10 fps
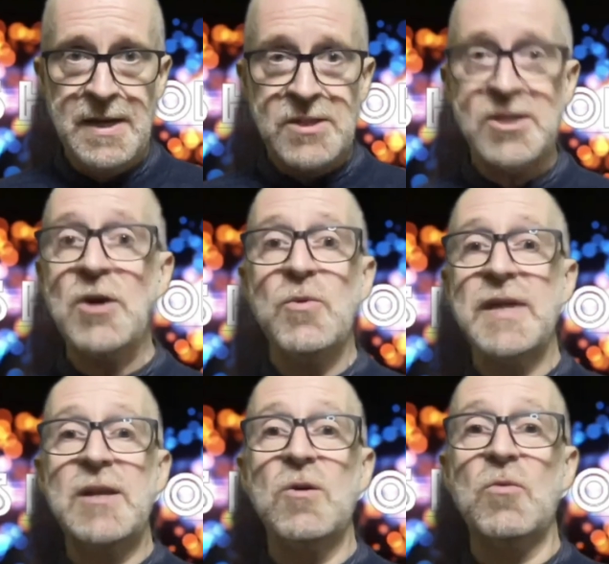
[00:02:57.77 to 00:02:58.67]
So, with
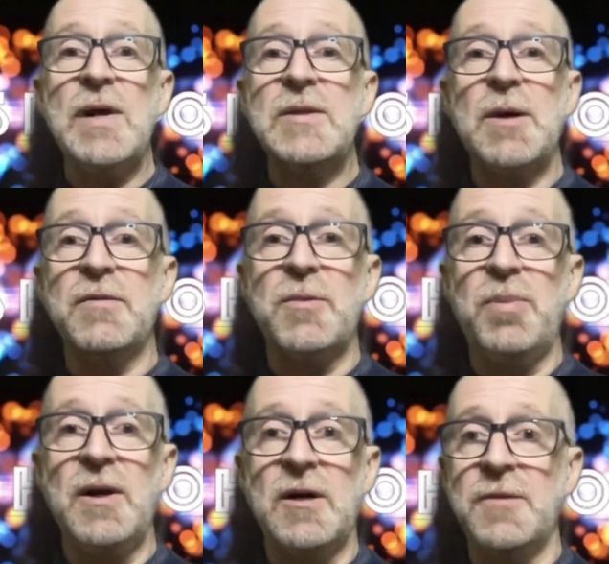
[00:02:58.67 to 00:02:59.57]
that little roundup of the
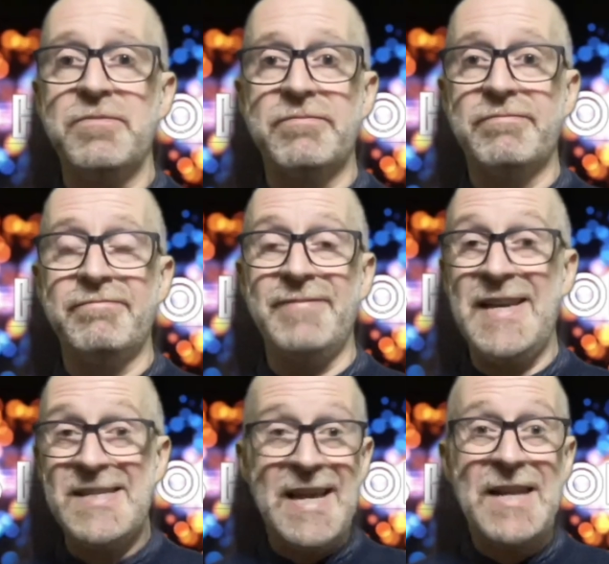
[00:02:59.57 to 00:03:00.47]
plot,
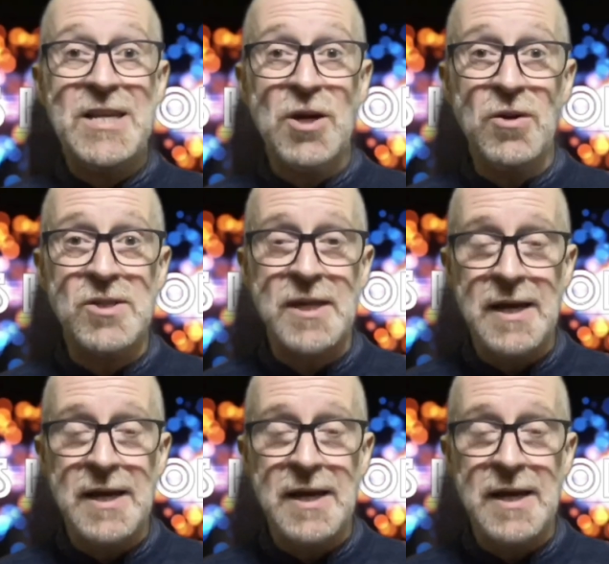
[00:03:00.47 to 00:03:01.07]
is it any good?